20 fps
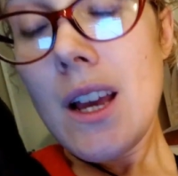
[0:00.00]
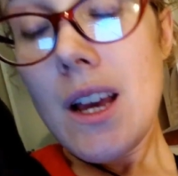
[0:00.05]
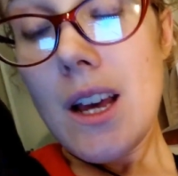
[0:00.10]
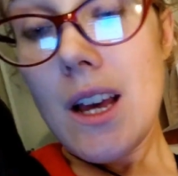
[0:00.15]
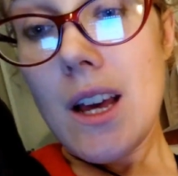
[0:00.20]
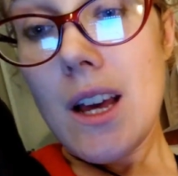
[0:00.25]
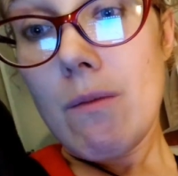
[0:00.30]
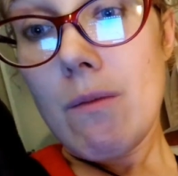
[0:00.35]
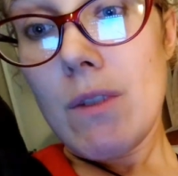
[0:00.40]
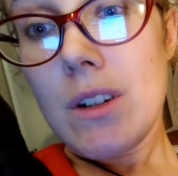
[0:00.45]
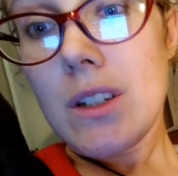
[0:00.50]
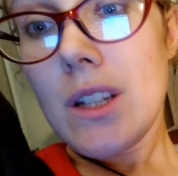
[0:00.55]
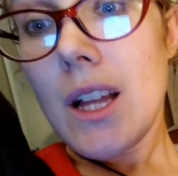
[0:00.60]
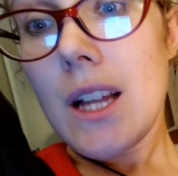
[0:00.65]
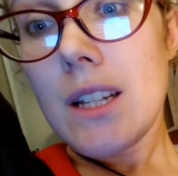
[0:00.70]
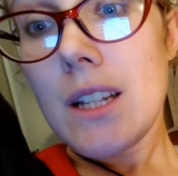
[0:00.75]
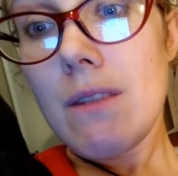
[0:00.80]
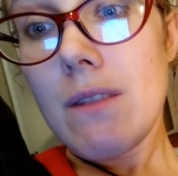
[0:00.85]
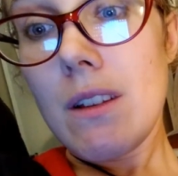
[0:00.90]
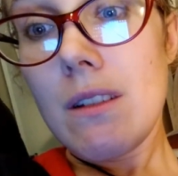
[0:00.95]
Um, there's
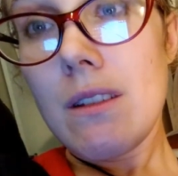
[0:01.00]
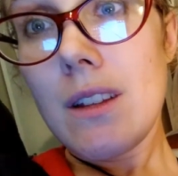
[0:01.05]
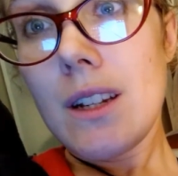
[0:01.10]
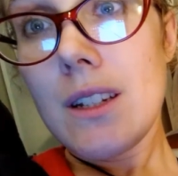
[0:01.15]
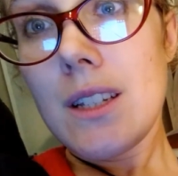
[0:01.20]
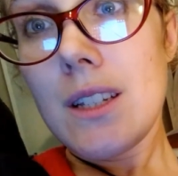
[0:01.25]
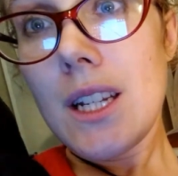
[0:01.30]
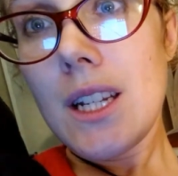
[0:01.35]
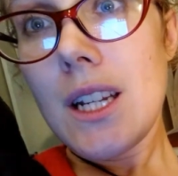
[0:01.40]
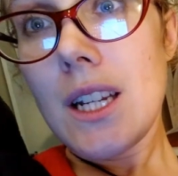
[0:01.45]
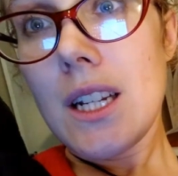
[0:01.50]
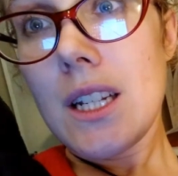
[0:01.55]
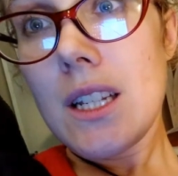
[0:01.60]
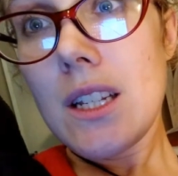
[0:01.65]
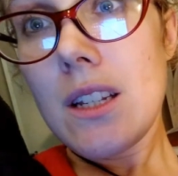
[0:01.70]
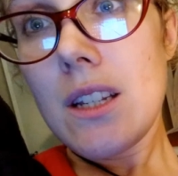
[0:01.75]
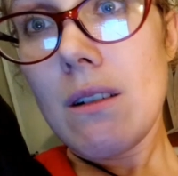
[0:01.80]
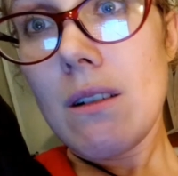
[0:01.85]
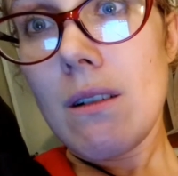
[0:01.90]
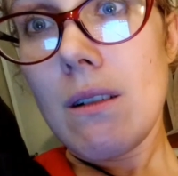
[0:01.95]
lots of other things to eat,
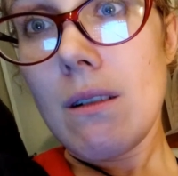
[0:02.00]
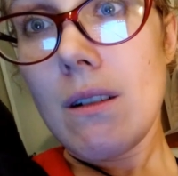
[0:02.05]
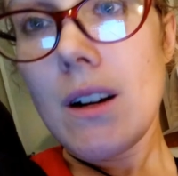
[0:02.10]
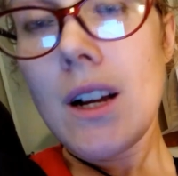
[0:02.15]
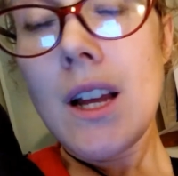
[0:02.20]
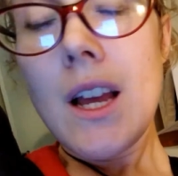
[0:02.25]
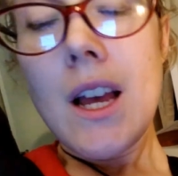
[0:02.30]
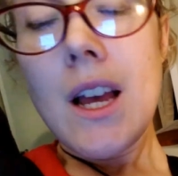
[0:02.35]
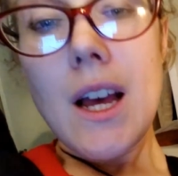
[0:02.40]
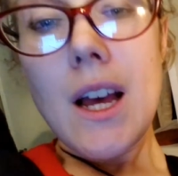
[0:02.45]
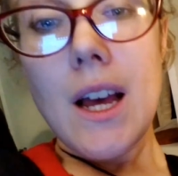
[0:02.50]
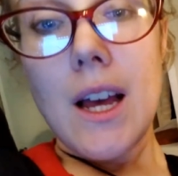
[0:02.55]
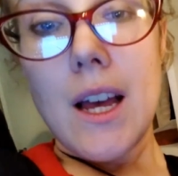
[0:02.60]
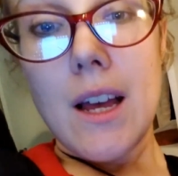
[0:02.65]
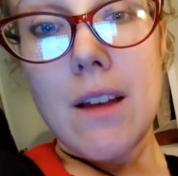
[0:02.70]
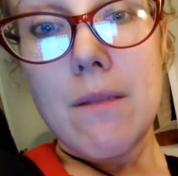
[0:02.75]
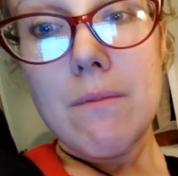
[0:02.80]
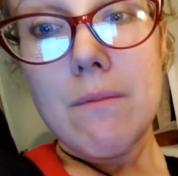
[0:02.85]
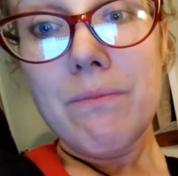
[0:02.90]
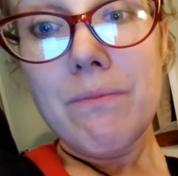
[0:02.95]
so
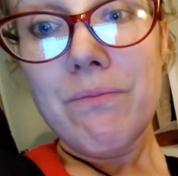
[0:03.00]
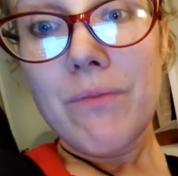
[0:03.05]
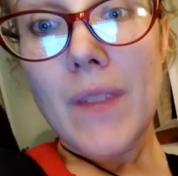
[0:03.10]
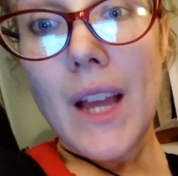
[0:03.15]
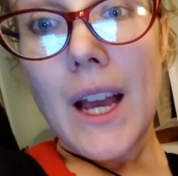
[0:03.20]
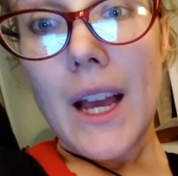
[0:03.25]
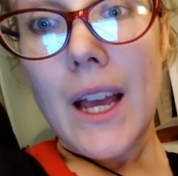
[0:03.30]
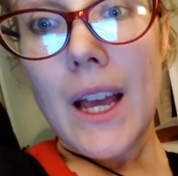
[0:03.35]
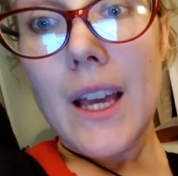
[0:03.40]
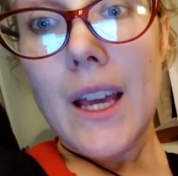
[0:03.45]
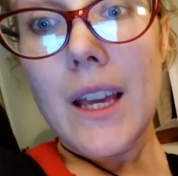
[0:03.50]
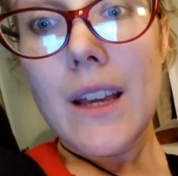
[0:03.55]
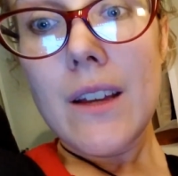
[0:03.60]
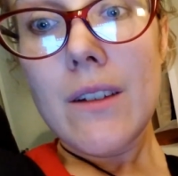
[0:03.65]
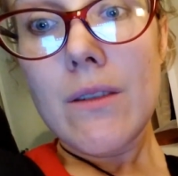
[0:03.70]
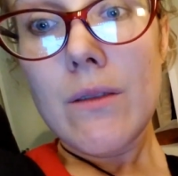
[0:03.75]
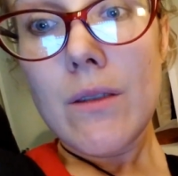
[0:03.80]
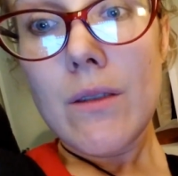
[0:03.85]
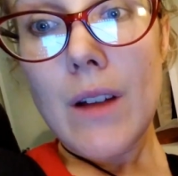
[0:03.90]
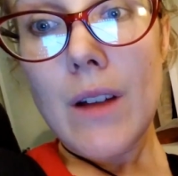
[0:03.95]
um, I
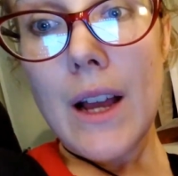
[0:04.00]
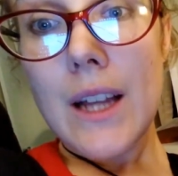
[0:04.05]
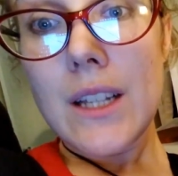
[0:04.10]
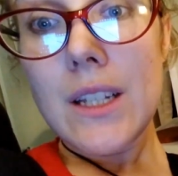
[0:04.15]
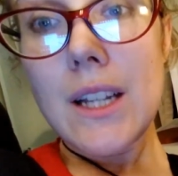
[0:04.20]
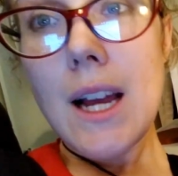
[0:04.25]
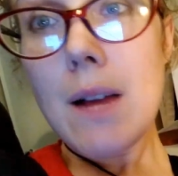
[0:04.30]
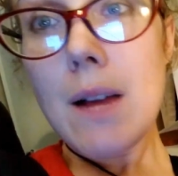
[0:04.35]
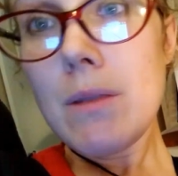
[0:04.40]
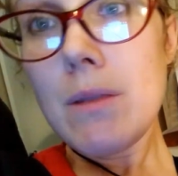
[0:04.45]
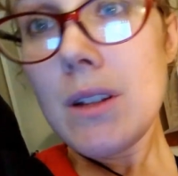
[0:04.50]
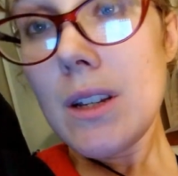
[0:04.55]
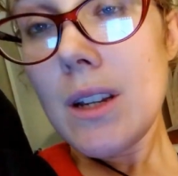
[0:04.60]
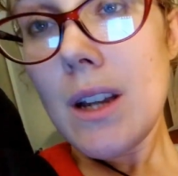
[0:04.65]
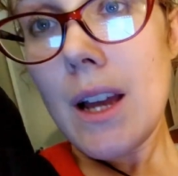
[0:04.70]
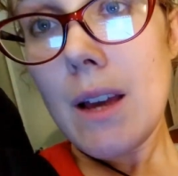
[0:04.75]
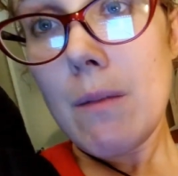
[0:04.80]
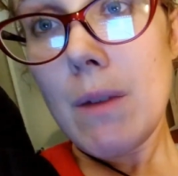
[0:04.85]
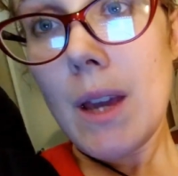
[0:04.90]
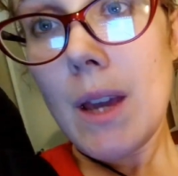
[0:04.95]
I stopped.
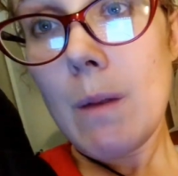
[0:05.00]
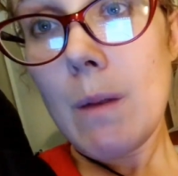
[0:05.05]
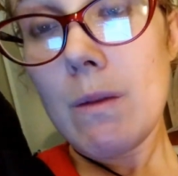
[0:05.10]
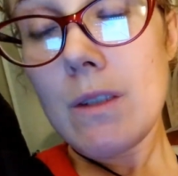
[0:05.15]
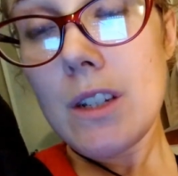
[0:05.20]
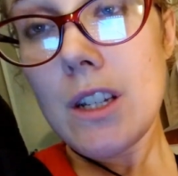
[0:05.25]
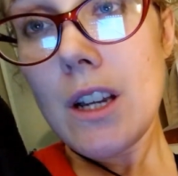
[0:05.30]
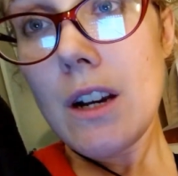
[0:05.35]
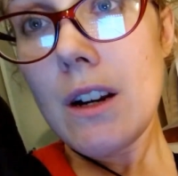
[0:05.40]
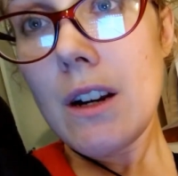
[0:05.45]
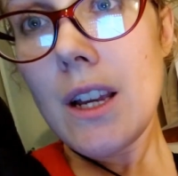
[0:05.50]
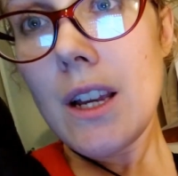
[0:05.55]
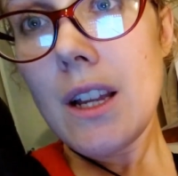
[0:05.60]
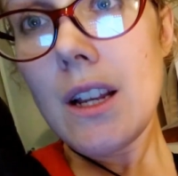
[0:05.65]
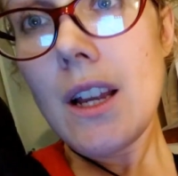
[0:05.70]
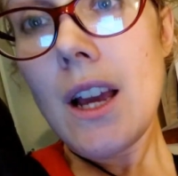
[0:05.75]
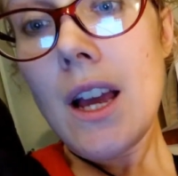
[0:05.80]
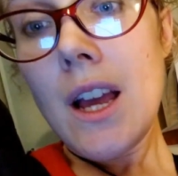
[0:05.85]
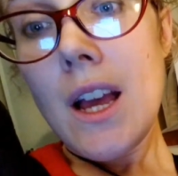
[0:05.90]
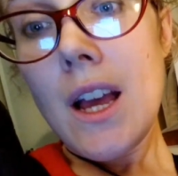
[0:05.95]
I became a
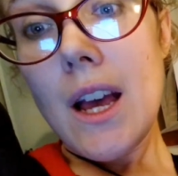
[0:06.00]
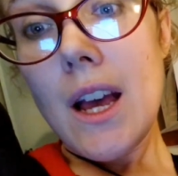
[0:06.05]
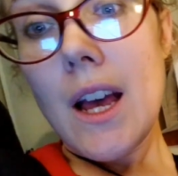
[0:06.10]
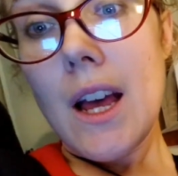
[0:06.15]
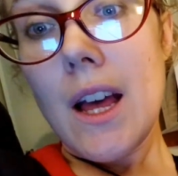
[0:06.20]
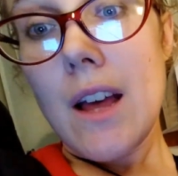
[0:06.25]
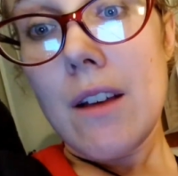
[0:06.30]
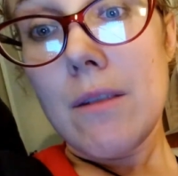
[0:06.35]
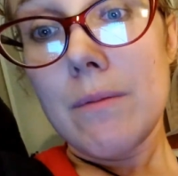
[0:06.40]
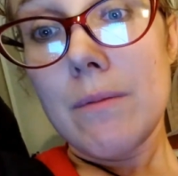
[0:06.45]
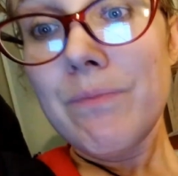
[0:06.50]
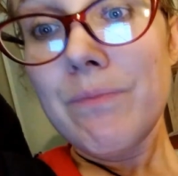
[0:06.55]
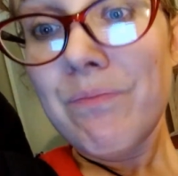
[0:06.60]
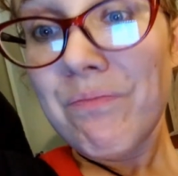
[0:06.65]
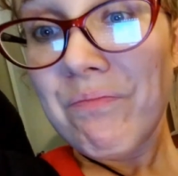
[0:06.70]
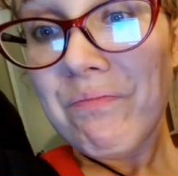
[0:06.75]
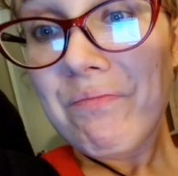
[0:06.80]
vegetarian. Um,